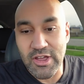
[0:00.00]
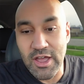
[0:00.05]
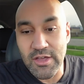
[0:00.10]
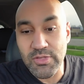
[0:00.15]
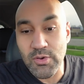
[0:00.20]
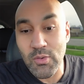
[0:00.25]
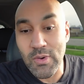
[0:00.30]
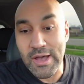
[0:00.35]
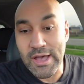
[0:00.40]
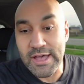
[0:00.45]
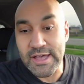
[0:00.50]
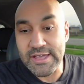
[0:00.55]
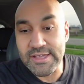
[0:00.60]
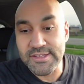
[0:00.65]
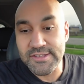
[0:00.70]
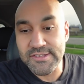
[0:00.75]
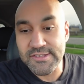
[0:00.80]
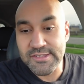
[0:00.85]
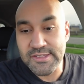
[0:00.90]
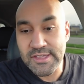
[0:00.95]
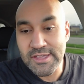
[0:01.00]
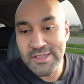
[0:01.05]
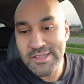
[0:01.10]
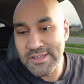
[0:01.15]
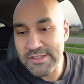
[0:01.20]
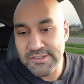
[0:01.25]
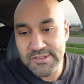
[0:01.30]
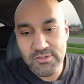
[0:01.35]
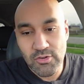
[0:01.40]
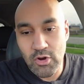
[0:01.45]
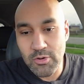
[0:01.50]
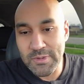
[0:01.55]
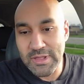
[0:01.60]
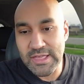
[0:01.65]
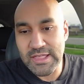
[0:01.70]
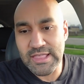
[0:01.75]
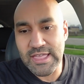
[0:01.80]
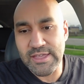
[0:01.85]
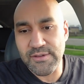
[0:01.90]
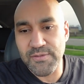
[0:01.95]
Otherwise, it's
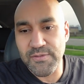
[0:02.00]
normally like